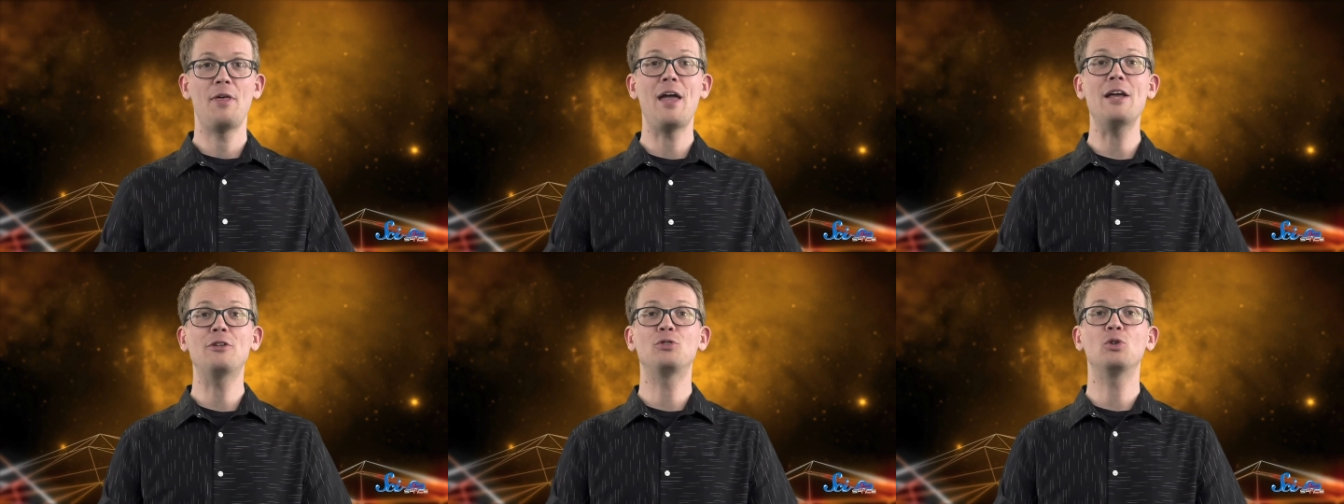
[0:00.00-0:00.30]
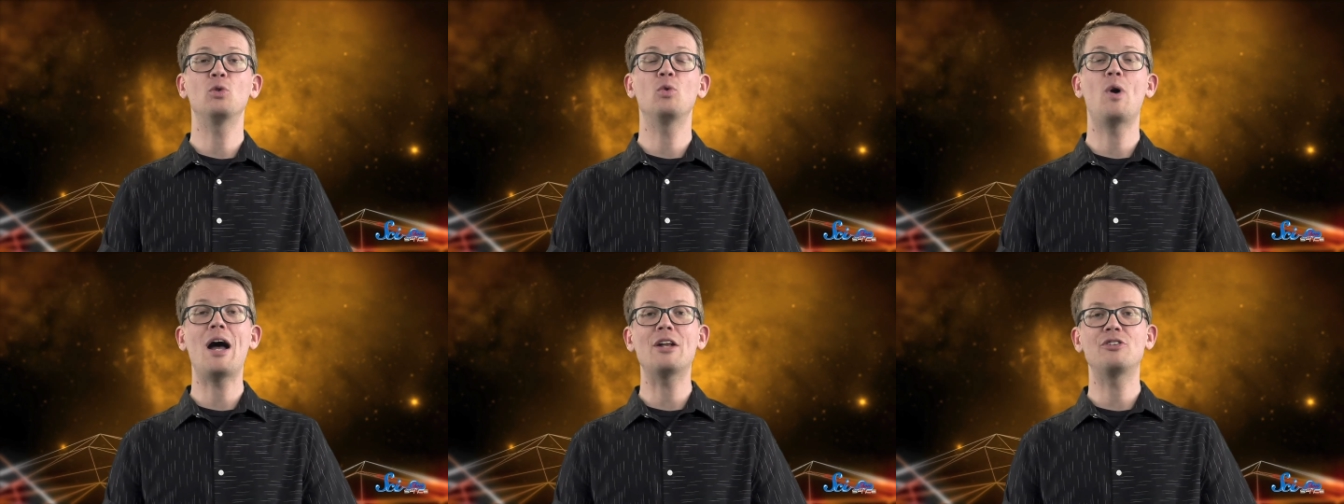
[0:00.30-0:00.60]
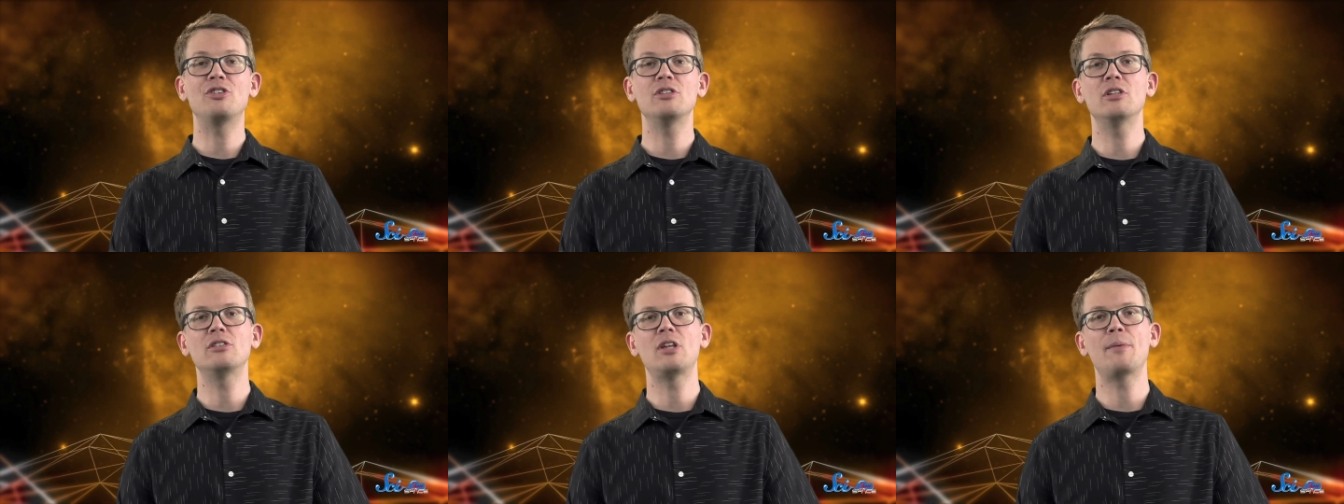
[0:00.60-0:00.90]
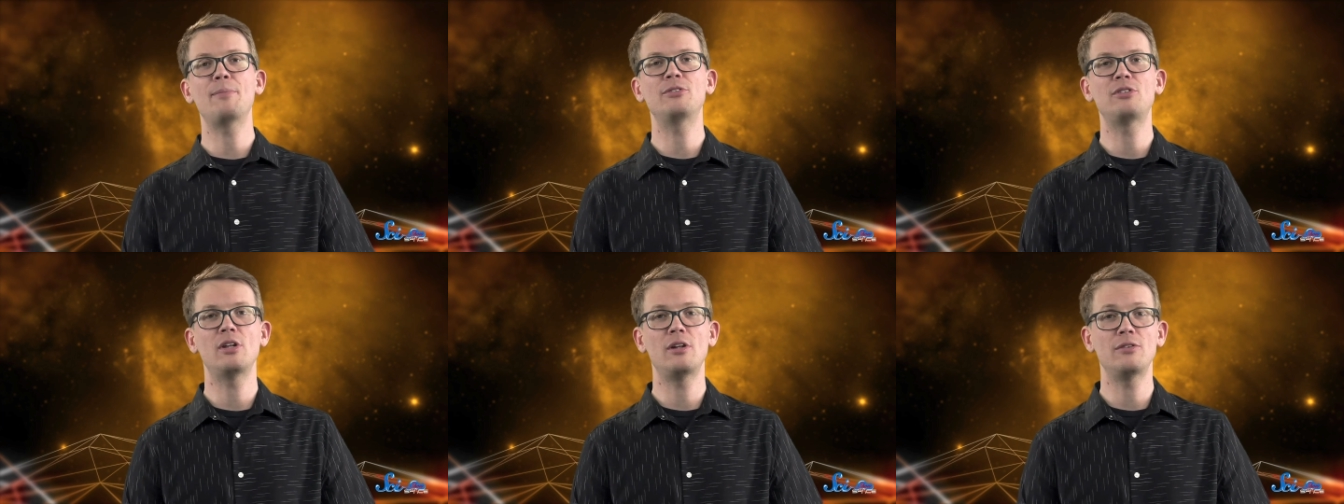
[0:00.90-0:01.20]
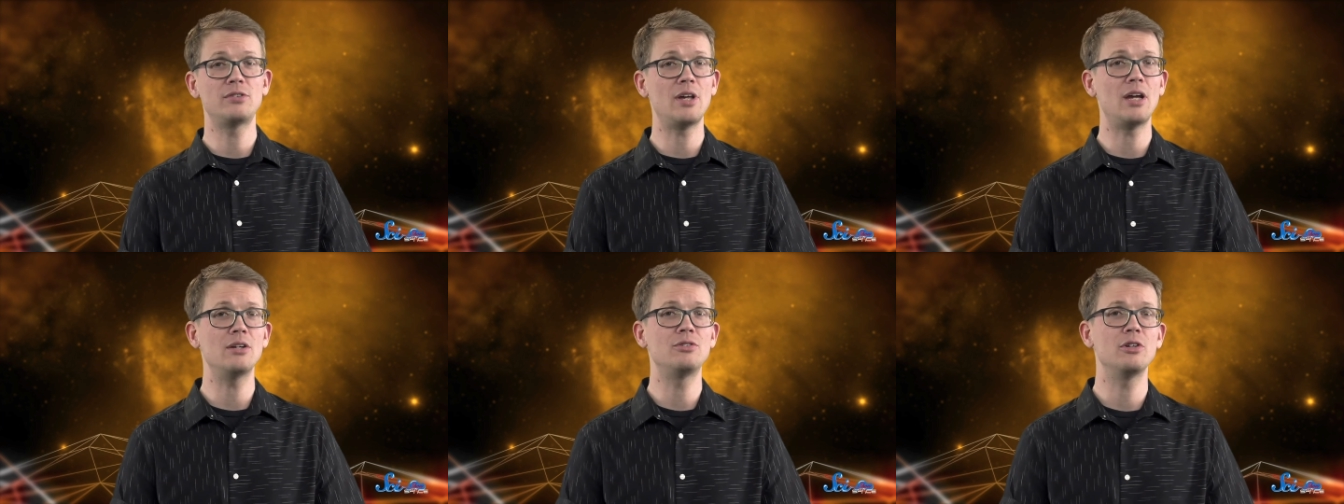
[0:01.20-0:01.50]
Thanks for watching this episode
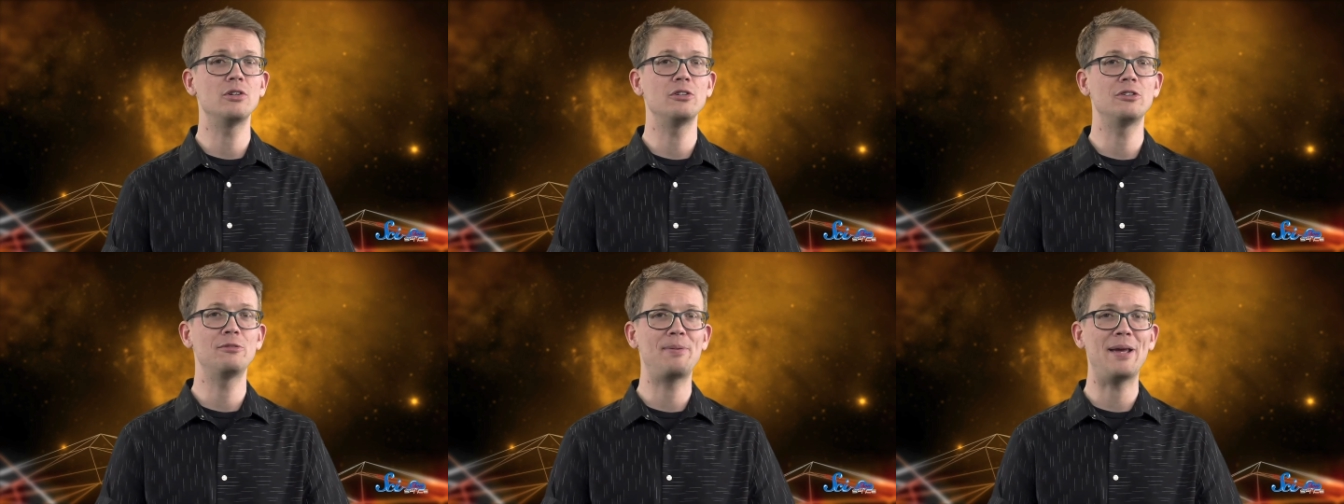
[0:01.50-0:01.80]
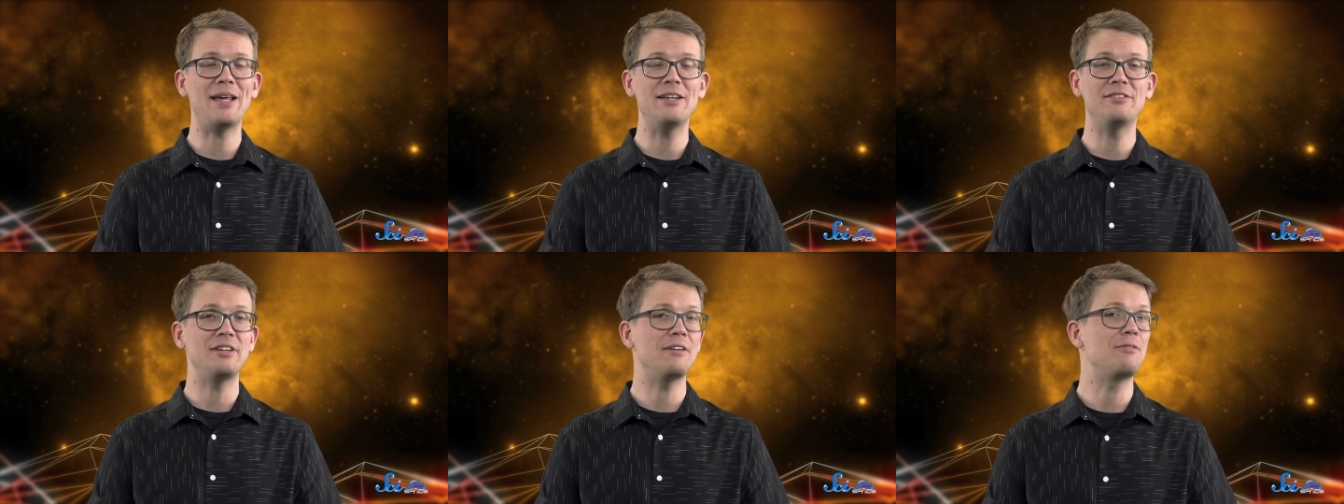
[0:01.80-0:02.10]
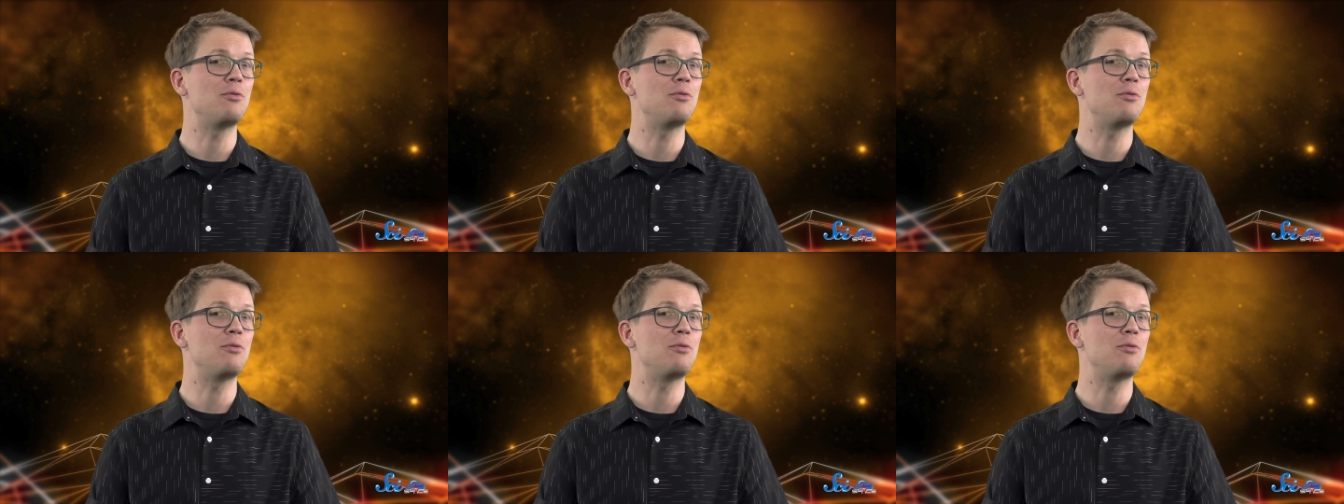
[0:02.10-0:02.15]
of SciShow Space.